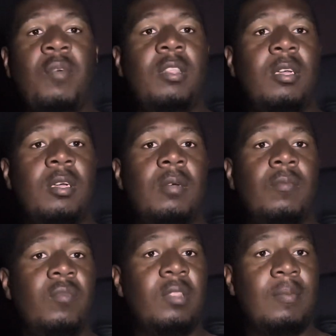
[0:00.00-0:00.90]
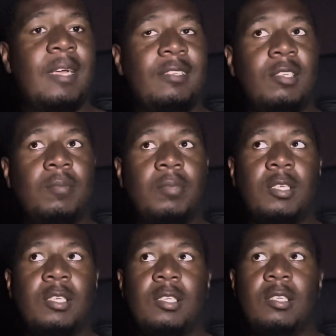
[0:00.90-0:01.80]
with my son
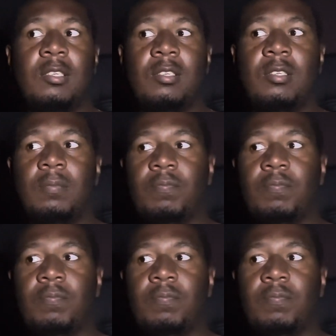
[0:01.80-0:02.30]
because